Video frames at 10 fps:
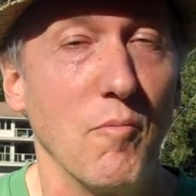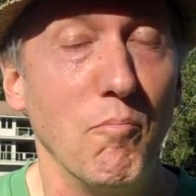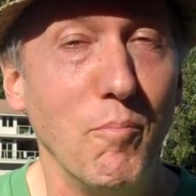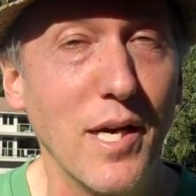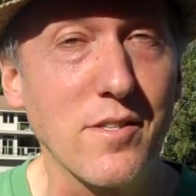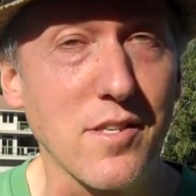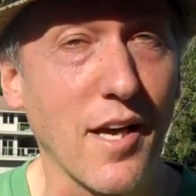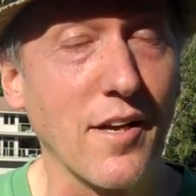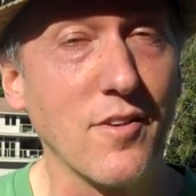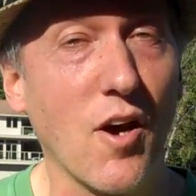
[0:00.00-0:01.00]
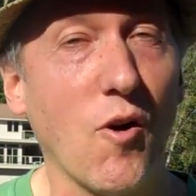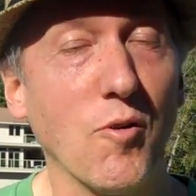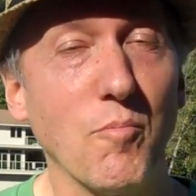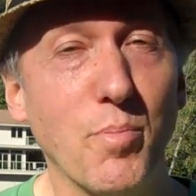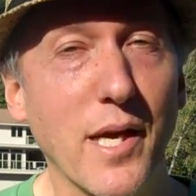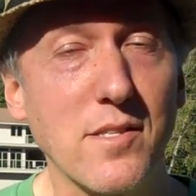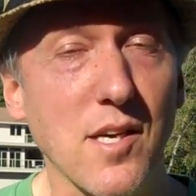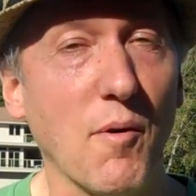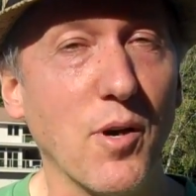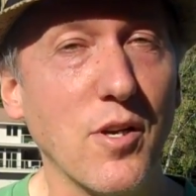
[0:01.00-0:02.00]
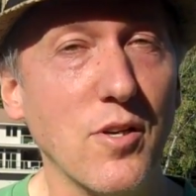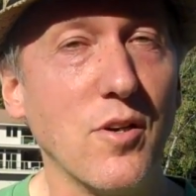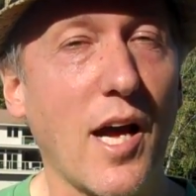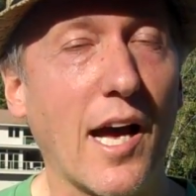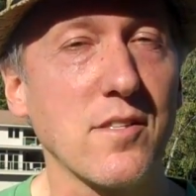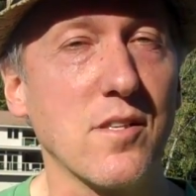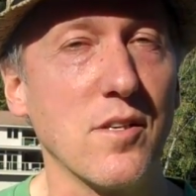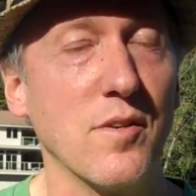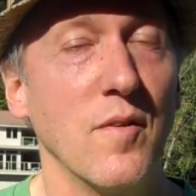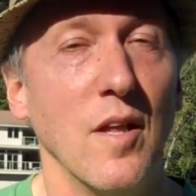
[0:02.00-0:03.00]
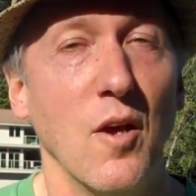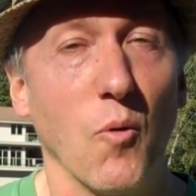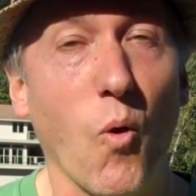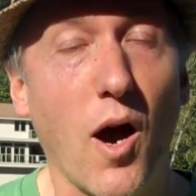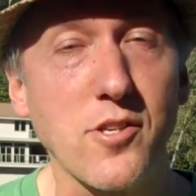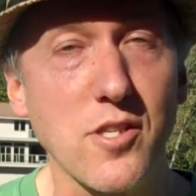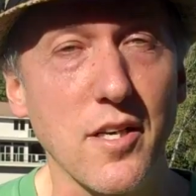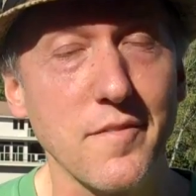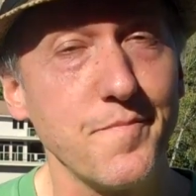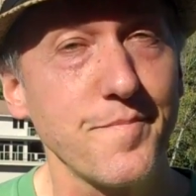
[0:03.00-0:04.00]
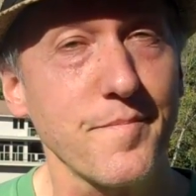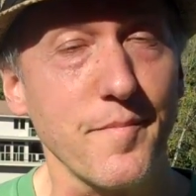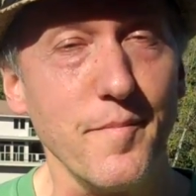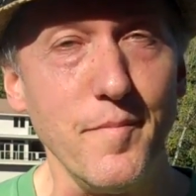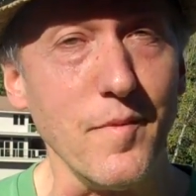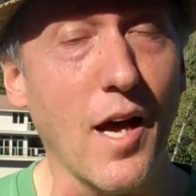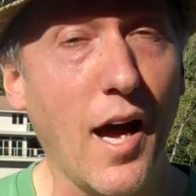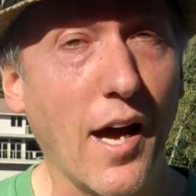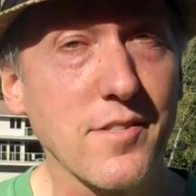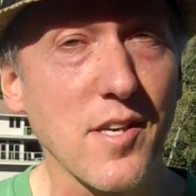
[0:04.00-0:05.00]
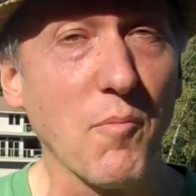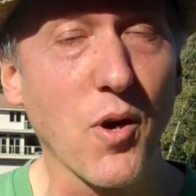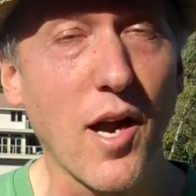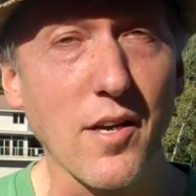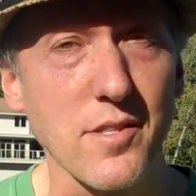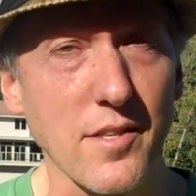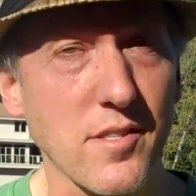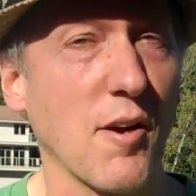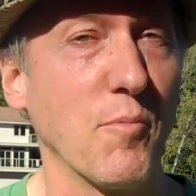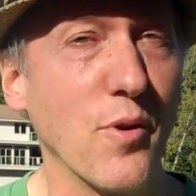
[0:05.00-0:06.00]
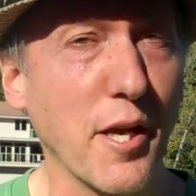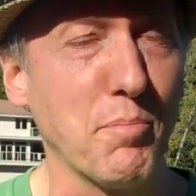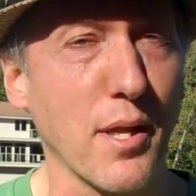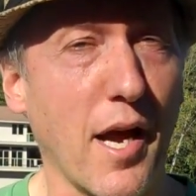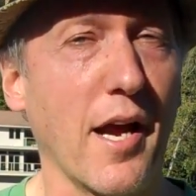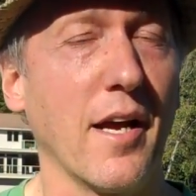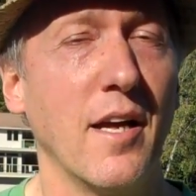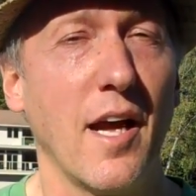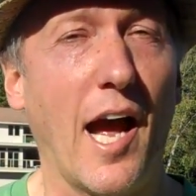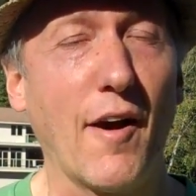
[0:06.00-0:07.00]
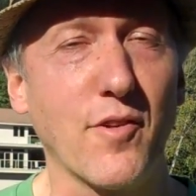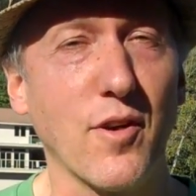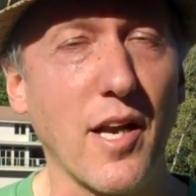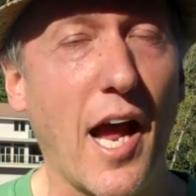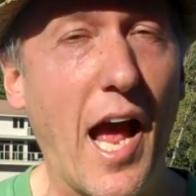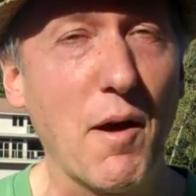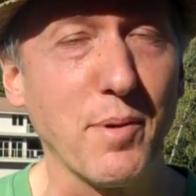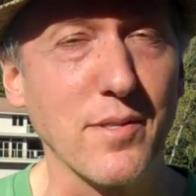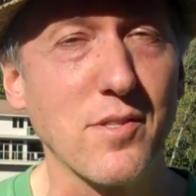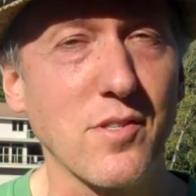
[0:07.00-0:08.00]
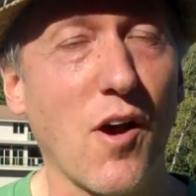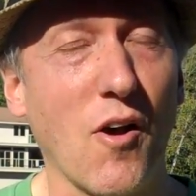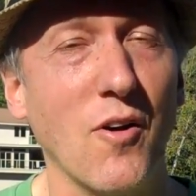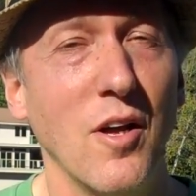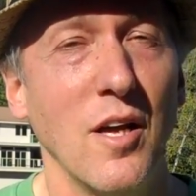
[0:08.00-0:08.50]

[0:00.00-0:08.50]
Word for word: miss it. Don't be someone who has to watch it uh, somewhere else on some replay after it happens. So